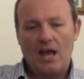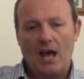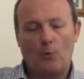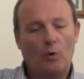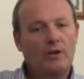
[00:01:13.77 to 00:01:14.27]

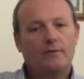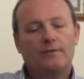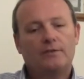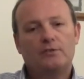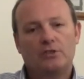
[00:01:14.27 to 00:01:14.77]
And what
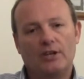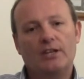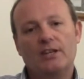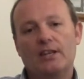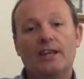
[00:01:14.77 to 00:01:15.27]
I've done
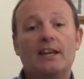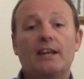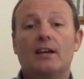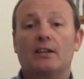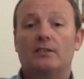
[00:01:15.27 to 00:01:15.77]
in
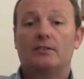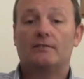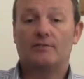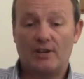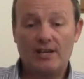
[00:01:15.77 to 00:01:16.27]
the
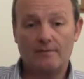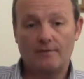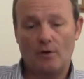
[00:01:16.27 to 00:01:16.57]
Freedom